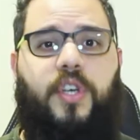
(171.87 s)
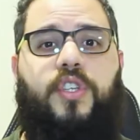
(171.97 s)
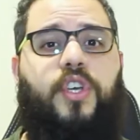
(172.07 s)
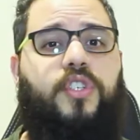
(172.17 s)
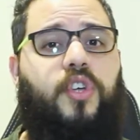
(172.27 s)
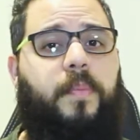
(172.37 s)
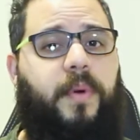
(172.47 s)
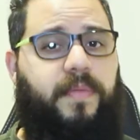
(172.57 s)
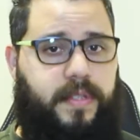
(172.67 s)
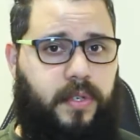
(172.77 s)
Yo soy
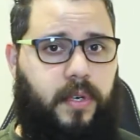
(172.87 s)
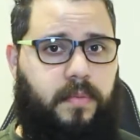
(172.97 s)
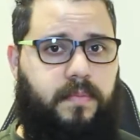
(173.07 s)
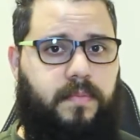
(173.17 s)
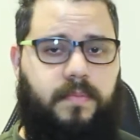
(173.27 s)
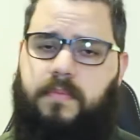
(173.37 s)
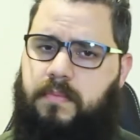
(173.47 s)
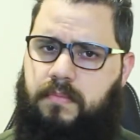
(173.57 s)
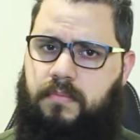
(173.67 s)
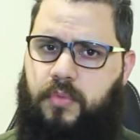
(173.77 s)
profesor.
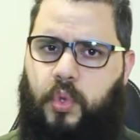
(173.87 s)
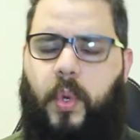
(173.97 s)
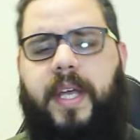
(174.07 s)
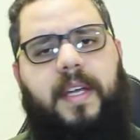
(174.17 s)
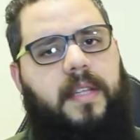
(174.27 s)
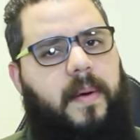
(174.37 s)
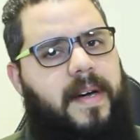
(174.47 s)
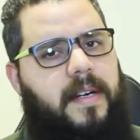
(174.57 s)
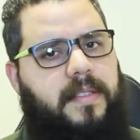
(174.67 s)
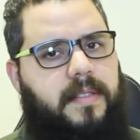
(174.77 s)
¿Tú en qué
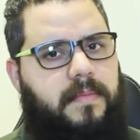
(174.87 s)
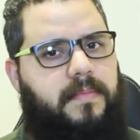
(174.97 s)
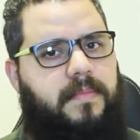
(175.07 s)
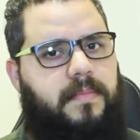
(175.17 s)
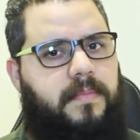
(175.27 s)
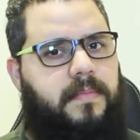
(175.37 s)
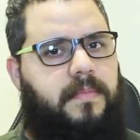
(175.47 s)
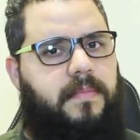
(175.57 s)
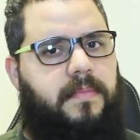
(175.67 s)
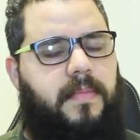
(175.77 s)
trabajas?
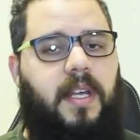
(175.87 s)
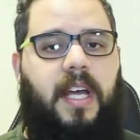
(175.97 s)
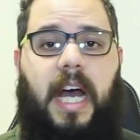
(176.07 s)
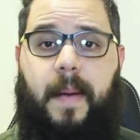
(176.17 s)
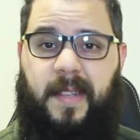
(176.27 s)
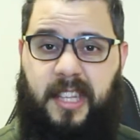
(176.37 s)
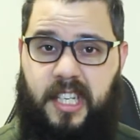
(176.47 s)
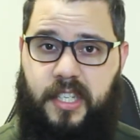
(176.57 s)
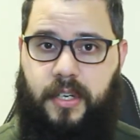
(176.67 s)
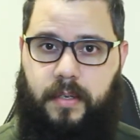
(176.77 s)
I'm a
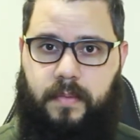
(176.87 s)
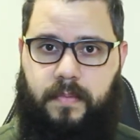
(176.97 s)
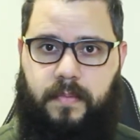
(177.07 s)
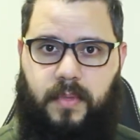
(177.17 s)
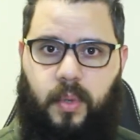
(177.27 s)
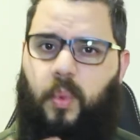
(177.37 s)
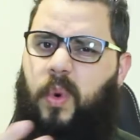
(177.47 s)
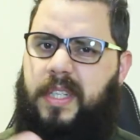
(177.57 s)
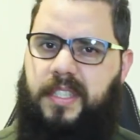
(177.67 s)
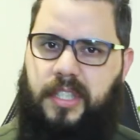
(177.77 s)
teacher.
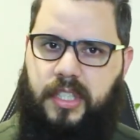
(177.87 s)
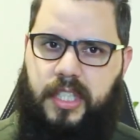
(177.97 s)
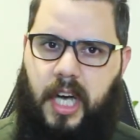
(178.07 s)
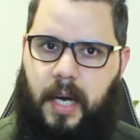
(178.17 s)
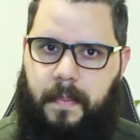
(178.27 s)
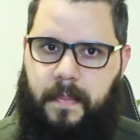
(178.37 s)
What's your job?